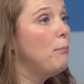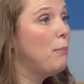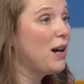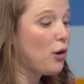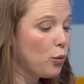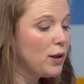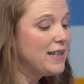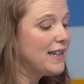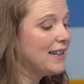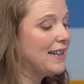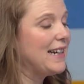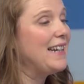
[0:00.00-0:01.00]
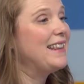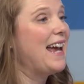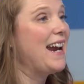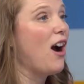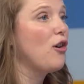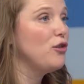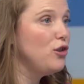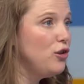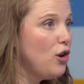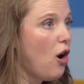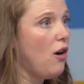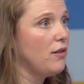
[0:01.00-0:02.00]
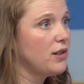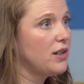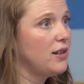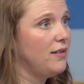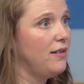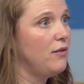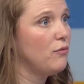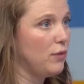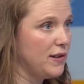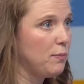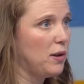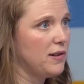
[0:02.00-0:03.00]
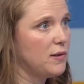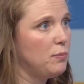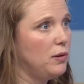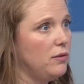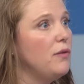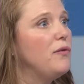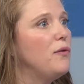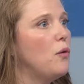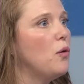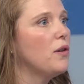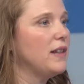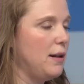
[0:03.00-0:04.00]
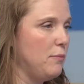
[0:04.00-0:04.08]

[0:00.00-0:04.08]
but critically, they are not responsible for the